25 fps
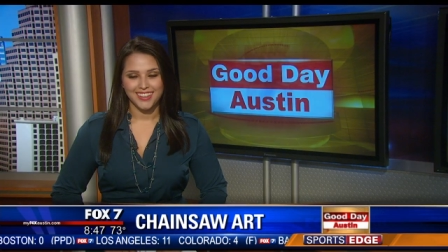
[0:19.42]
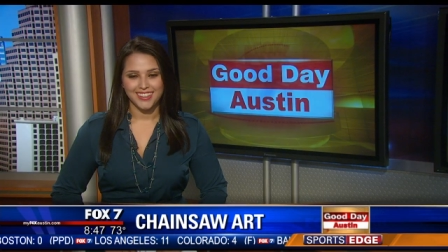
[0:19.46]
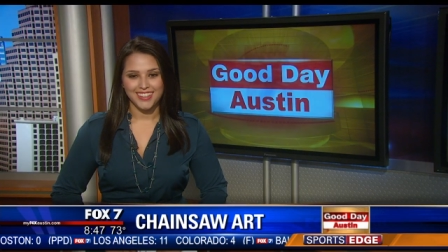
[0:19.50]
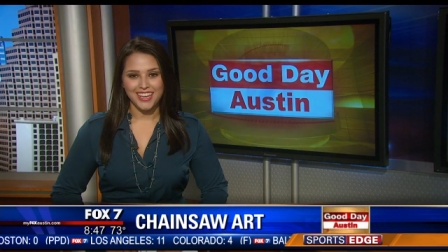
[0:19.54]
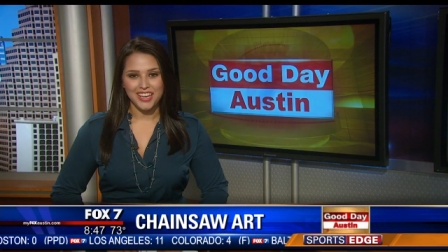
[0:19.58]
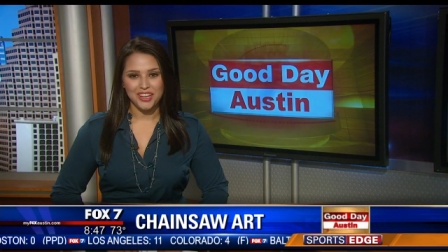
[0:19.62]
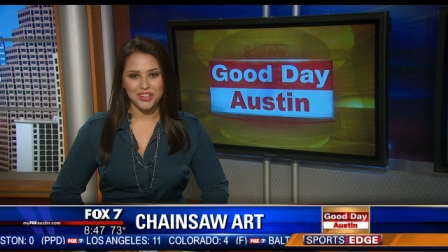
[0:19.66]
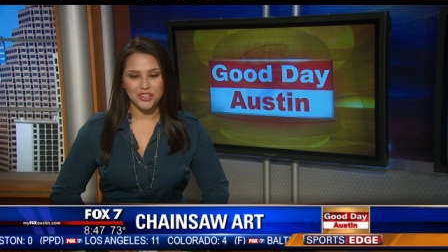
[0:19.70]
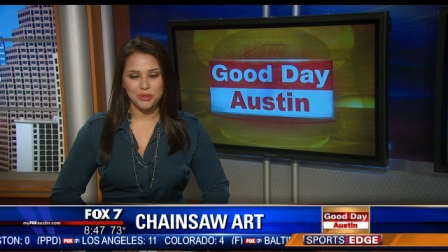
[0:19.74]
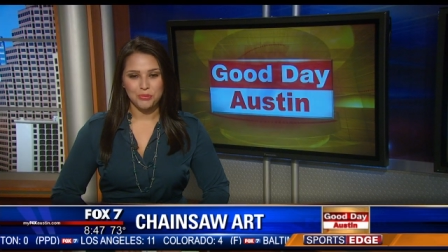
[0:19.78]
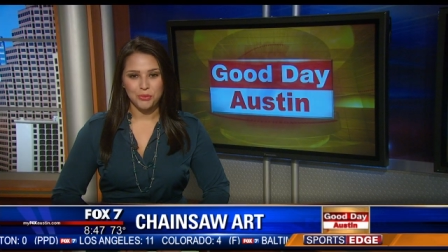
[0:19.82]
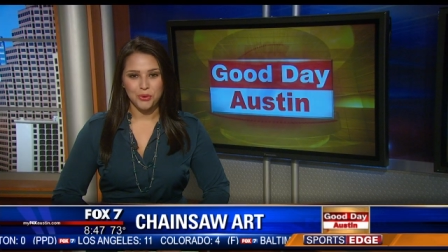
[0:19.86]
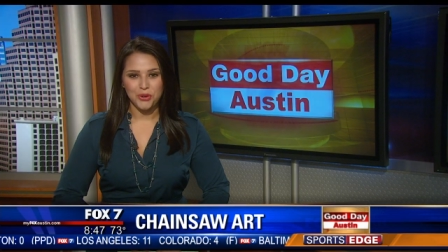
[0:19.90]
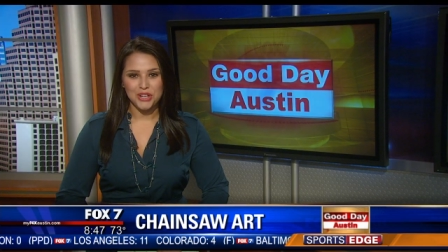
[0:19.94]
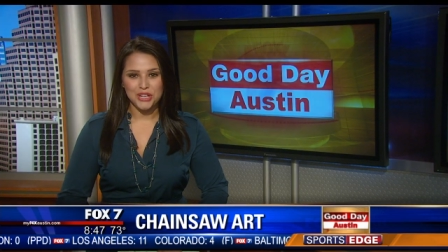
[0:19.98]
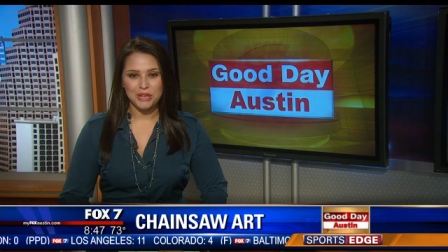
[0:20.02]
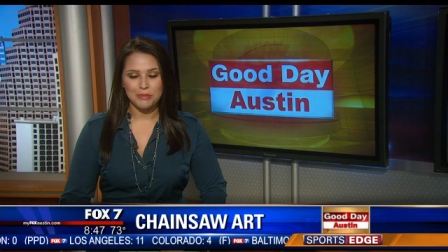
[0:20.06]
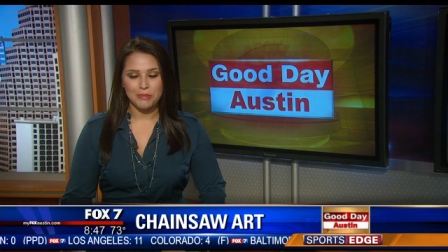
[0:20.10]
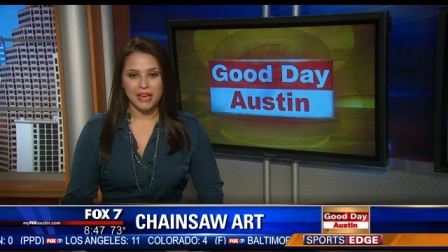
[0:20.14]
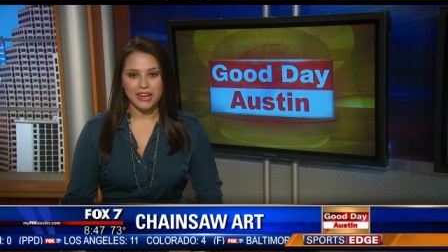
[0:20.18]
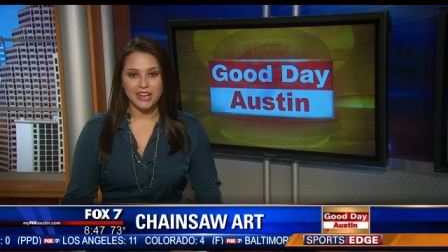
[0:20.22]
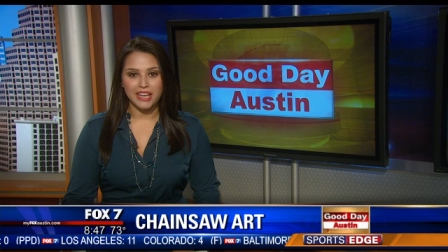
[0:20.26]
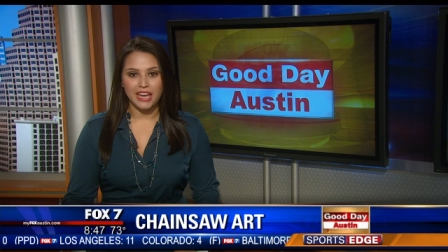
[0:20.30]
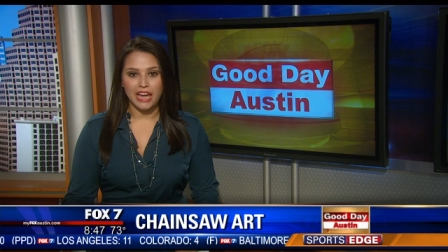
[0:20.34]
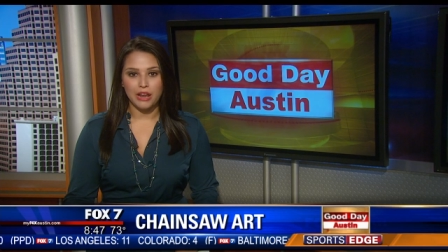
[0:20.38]
Yeah, good morning,
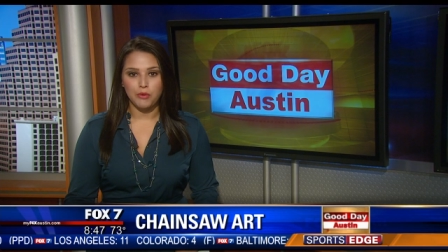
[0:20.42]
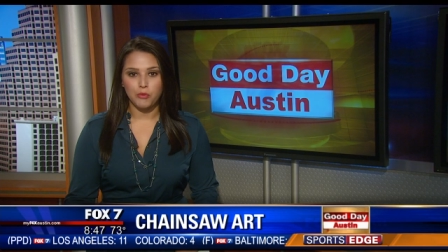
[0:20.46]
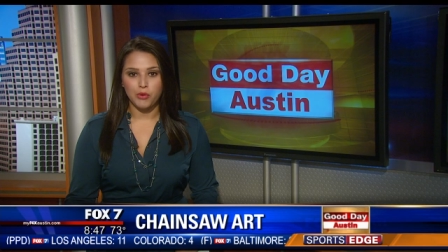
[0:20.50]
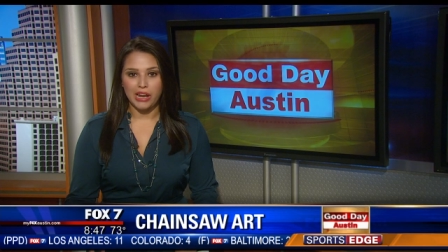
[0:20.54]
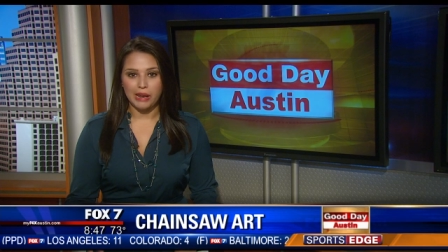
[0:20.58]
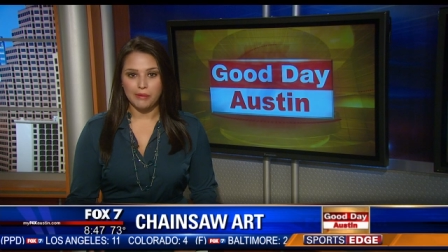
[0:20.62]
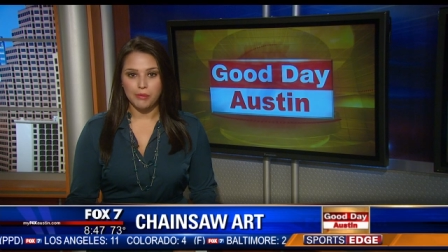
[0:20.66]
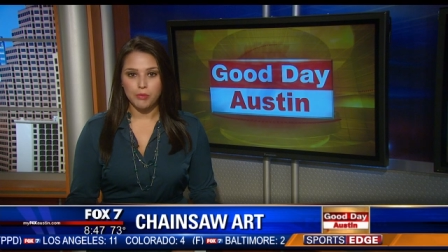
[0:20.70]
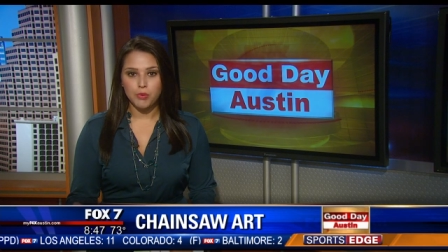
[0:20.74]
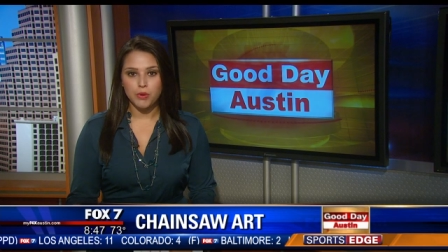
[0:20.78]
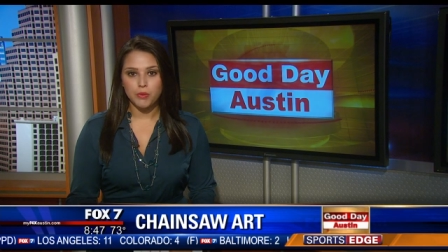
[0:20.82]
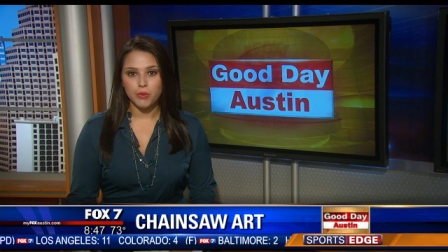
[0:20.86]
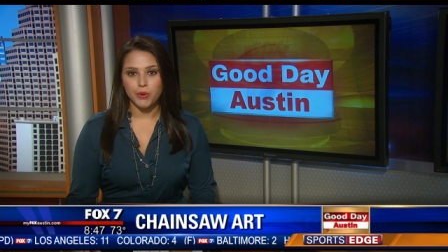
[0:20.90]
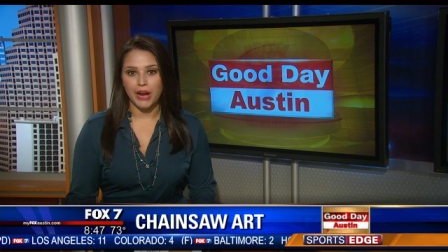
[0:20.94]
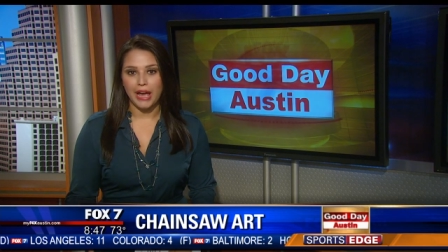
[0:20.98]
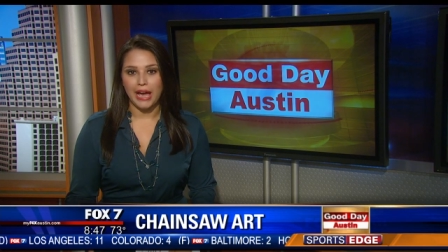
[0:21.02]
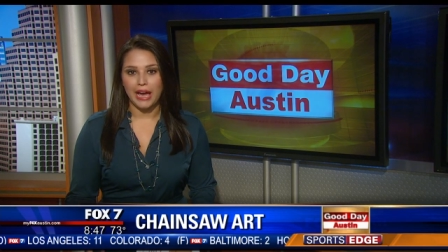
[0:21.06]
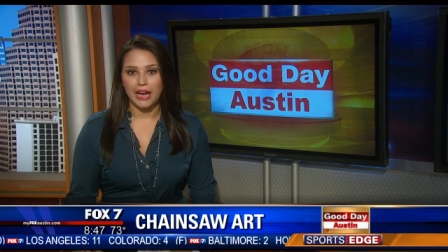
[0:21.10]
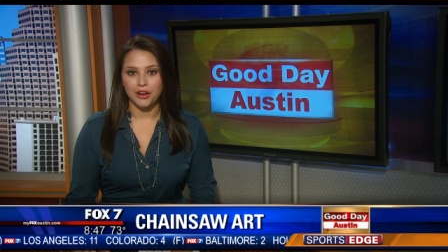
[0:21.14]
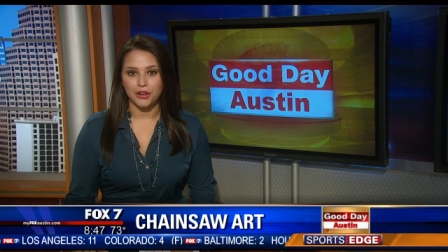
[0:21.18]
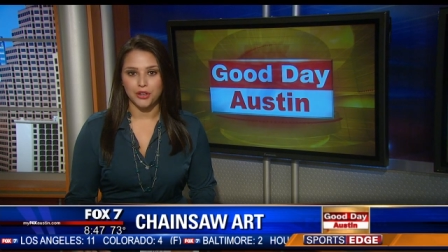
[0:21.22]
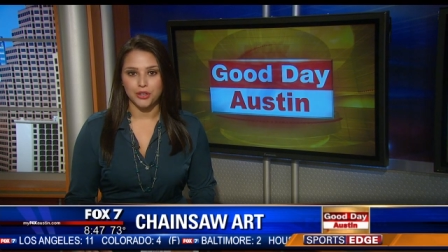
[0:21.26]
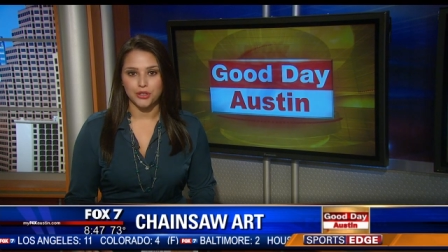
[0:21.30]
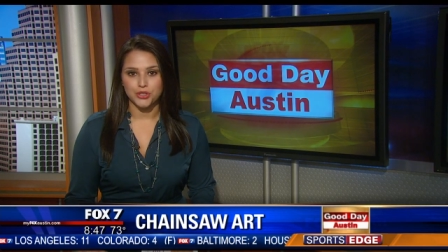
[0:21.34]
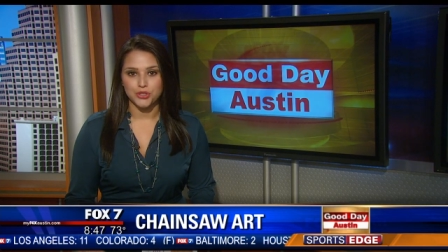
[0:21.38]
Amanda. And whenever we were
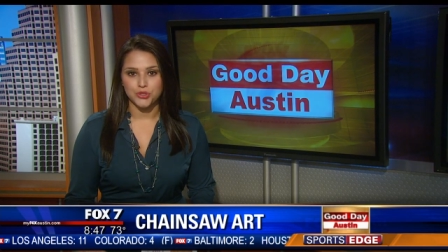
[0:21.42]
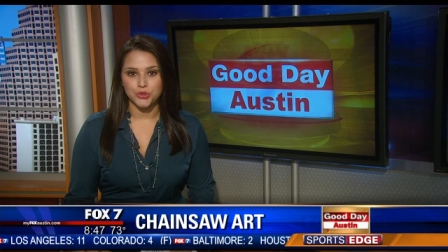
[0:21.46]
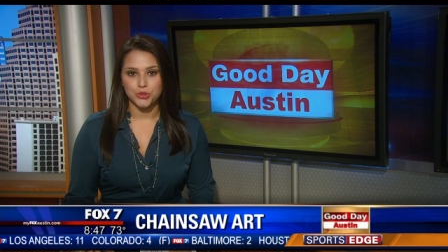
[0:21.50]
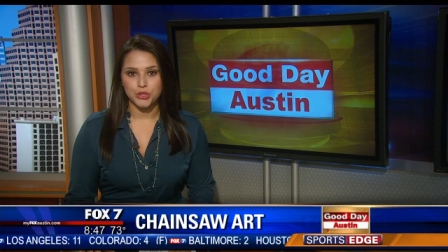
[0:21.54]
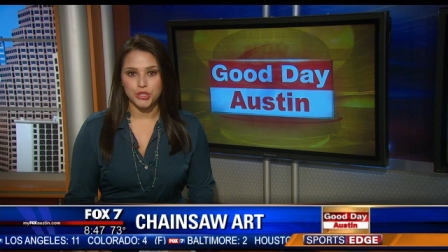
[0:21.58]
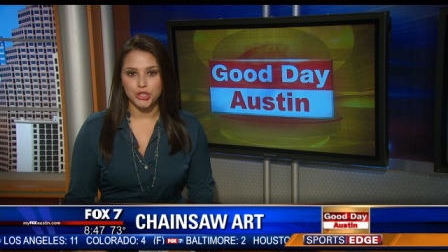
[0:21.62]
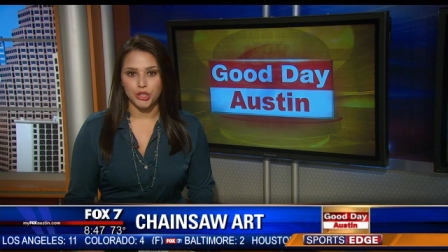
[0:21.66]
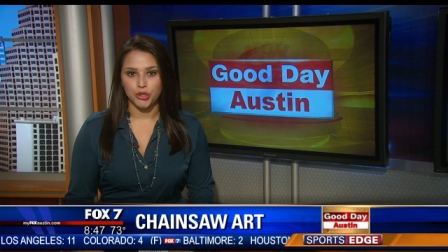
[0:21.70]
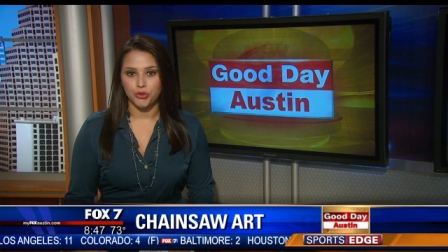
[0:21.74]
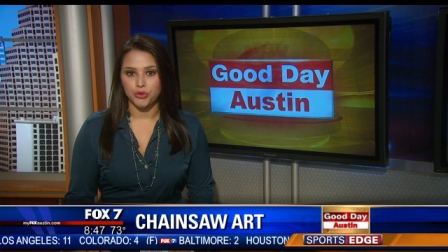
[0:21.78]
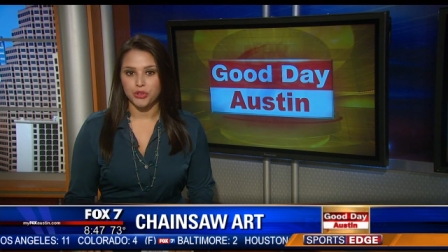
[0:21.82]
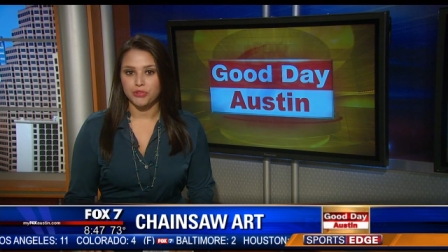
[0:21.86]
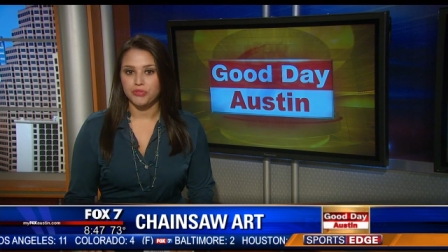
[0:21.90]
at her studio,